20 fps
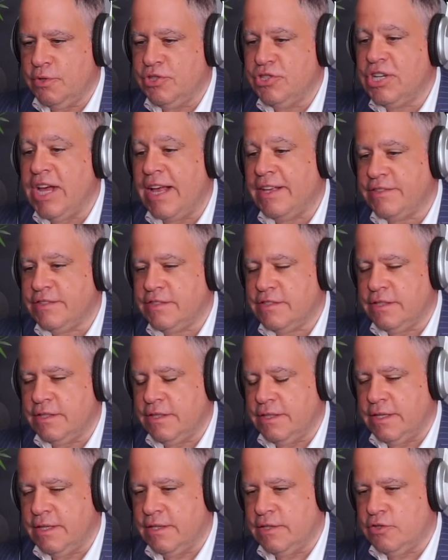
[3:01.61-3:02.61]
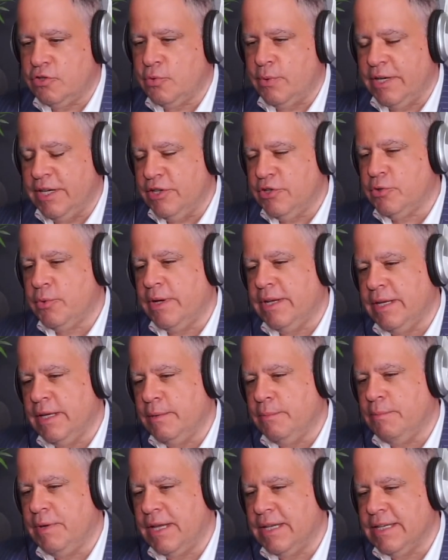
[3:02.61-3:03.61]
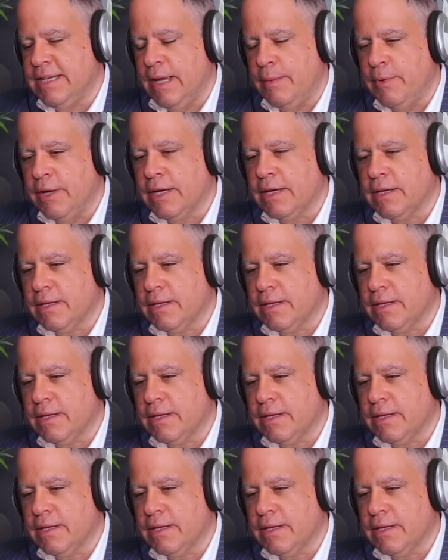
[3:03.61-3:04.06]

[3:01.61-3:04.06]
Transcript: adjust to the 2020 pandemic.